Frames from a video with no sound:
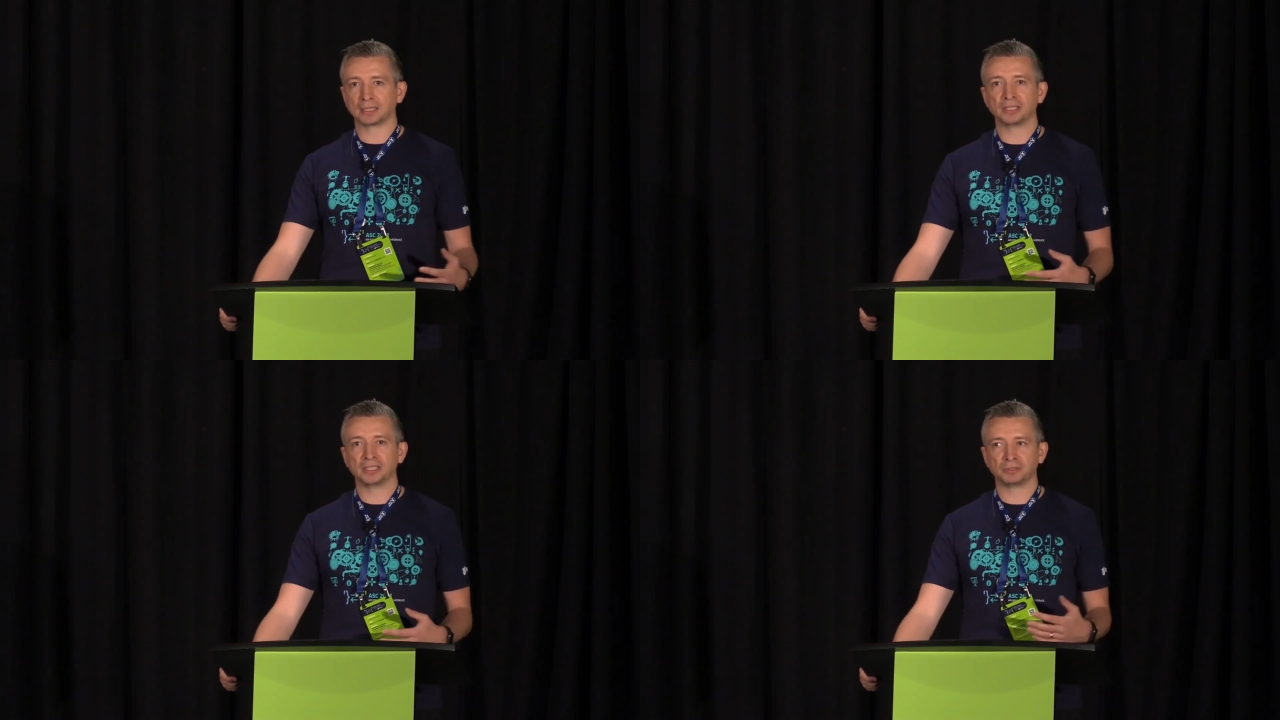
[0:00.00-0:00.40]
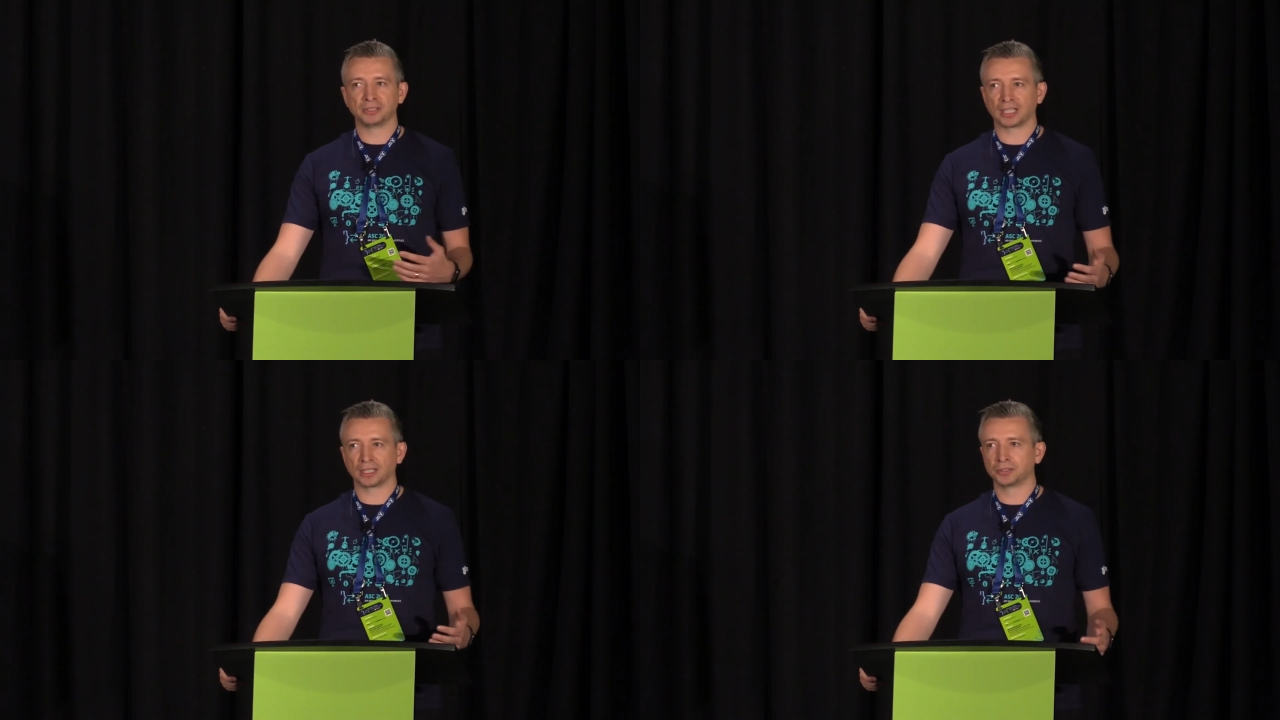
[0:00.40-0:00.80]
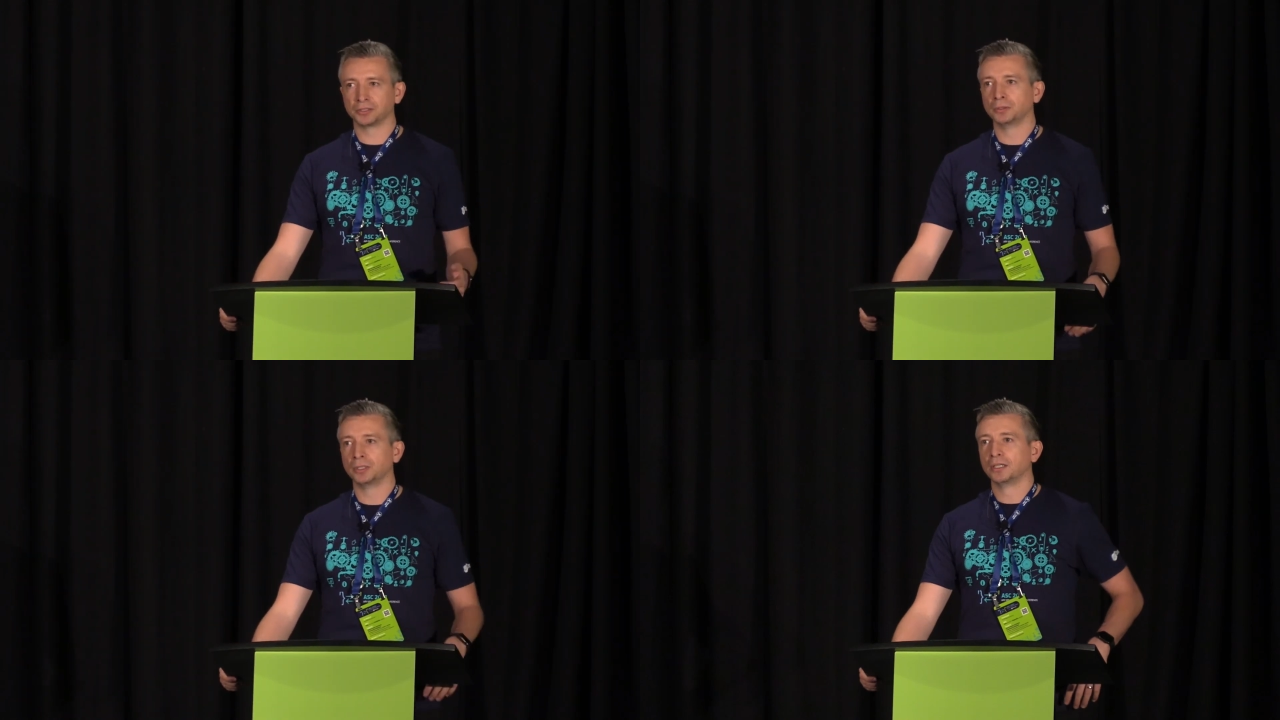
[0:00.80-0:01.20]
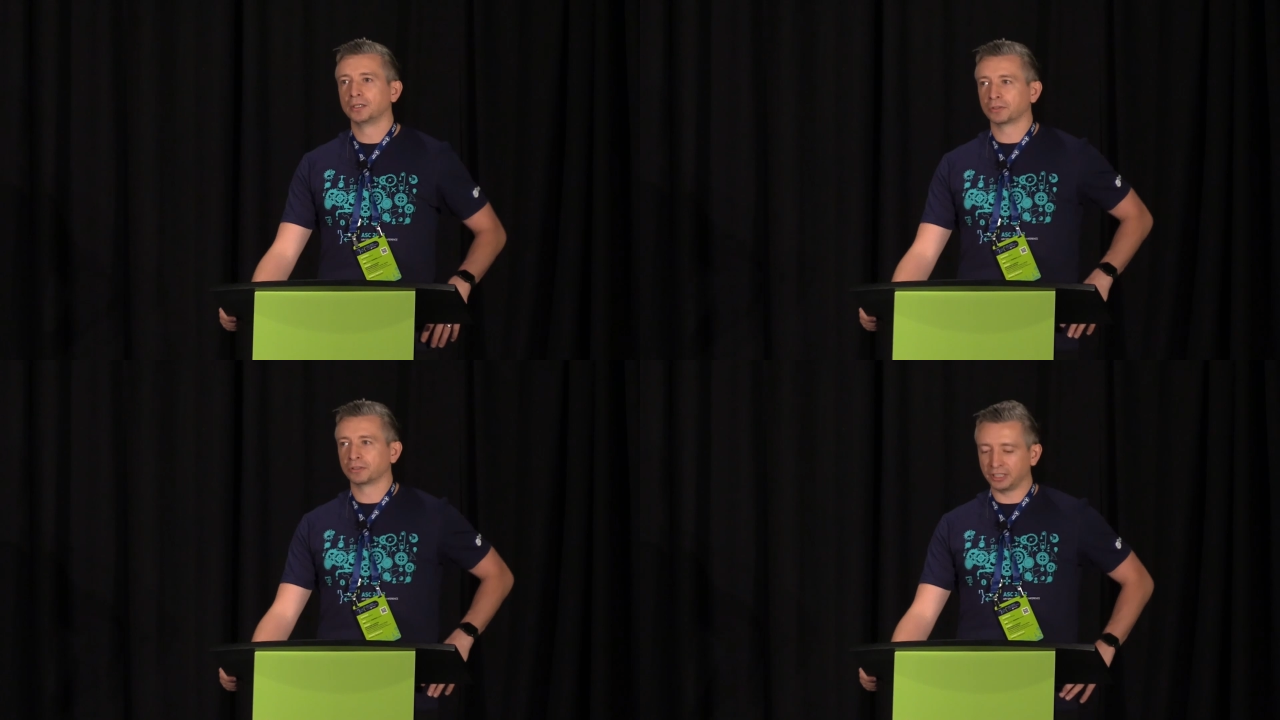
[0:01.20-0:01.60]
please reach out to
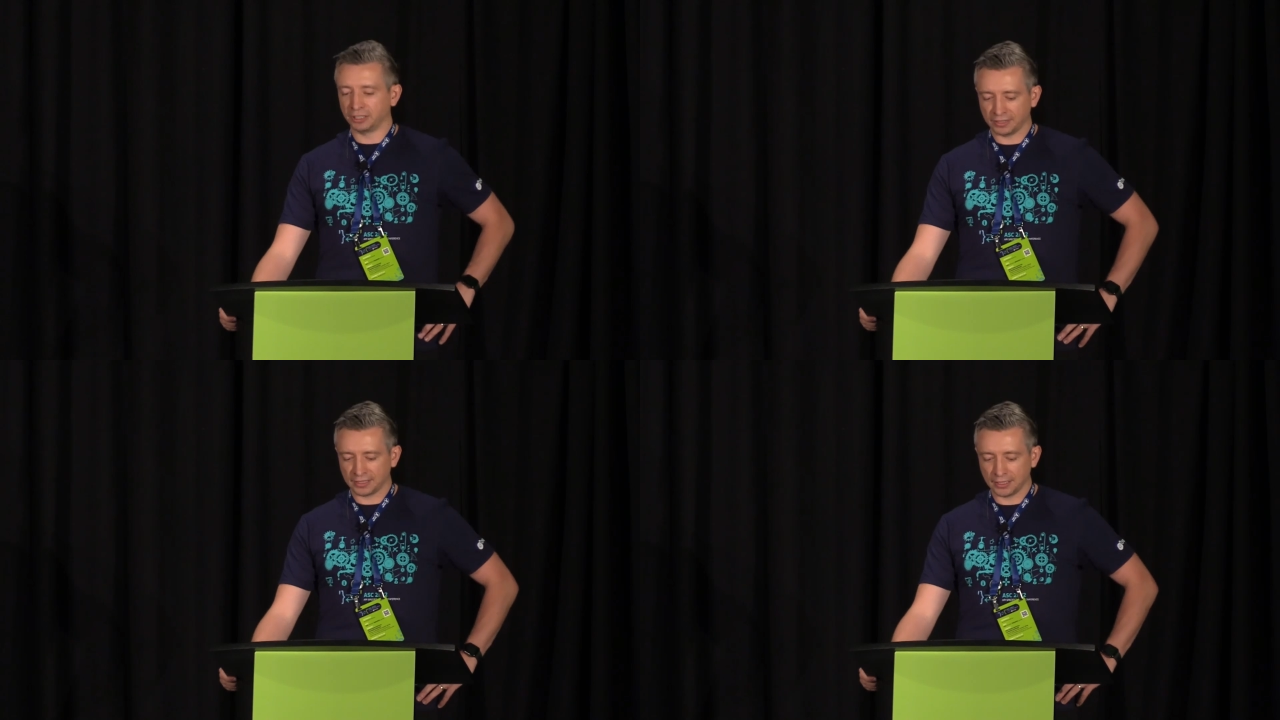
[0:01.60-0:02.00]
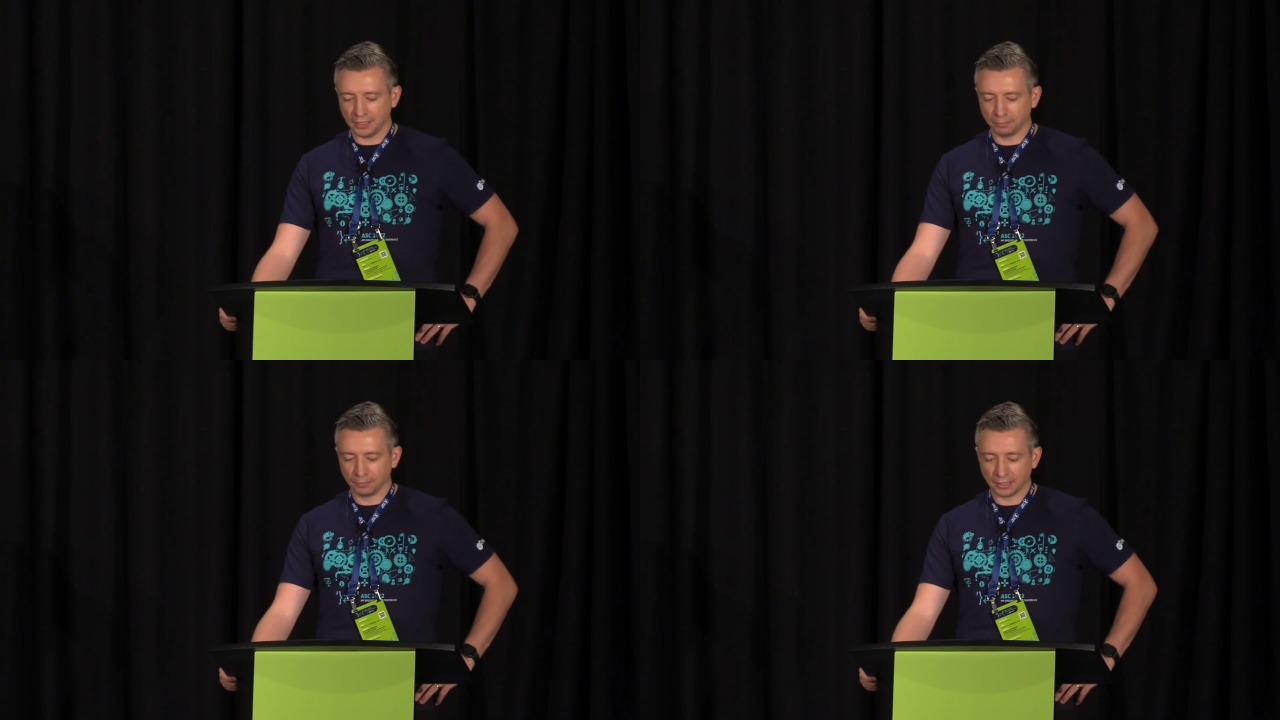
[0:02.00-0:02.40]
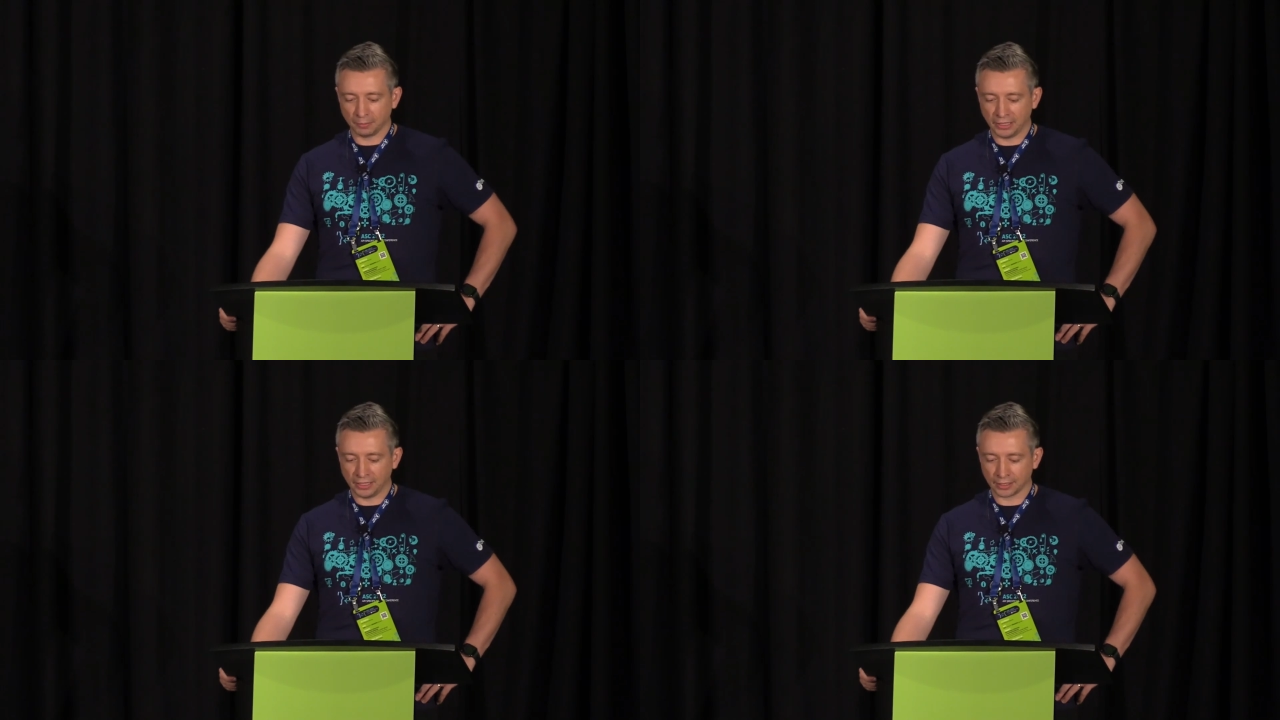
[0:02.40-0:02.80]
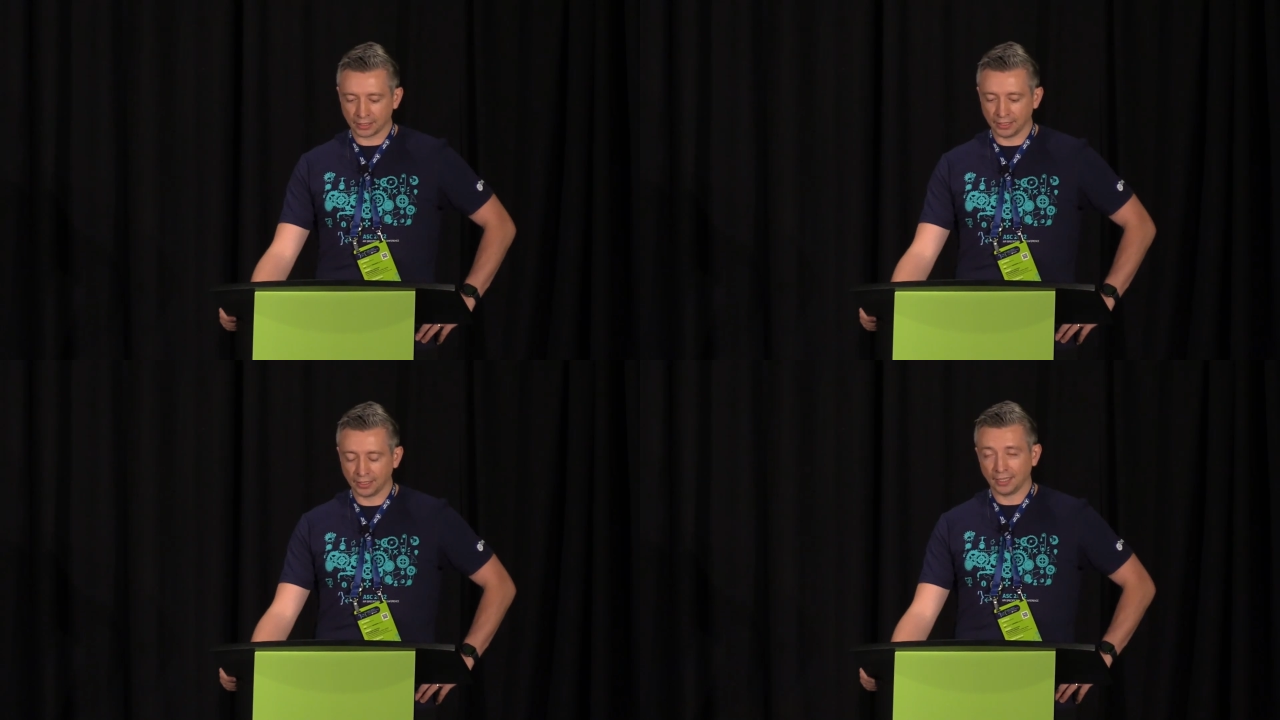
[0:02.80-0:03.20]
one of the event team immediately.